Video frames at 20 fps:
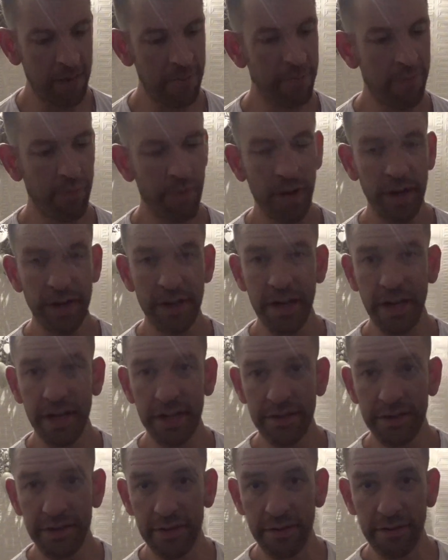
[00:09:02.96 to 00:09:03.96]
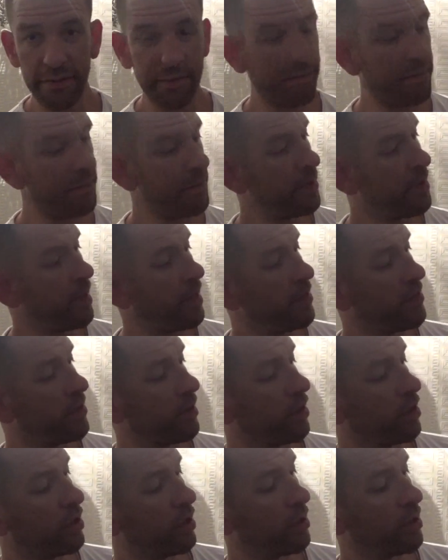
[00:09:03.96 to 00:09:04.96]
in pretty decent
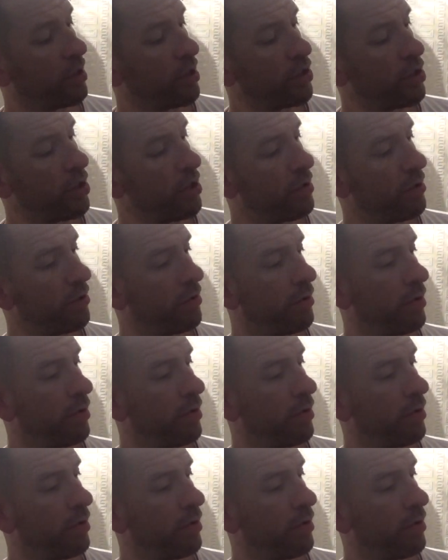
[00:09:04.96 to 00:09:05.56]
condition,